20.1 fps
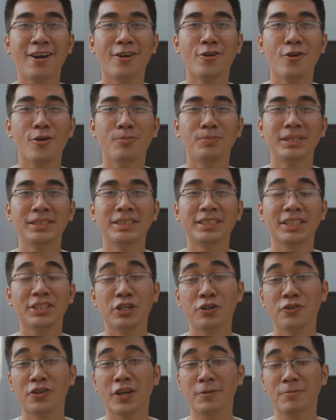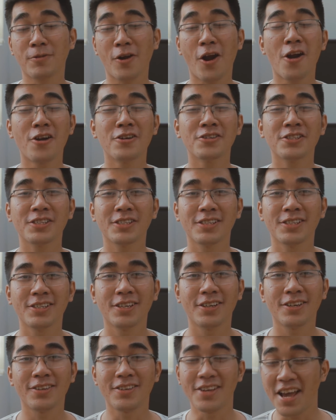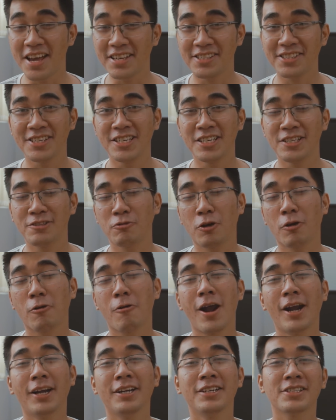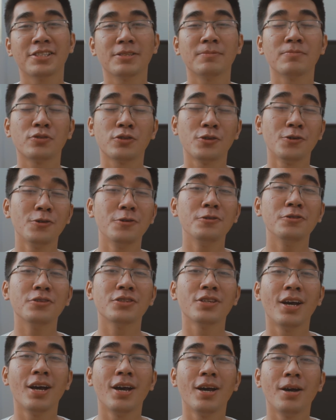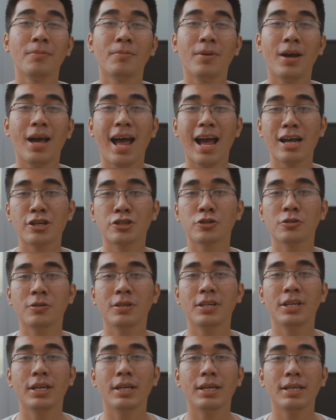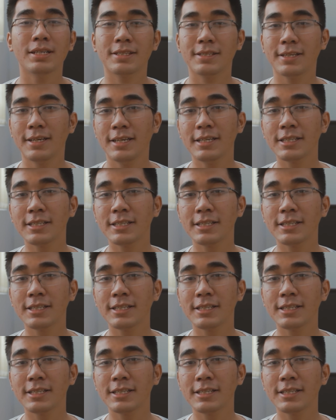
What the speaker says: how I opened a new deck of cards. Yes, it requires some tools, but actually it's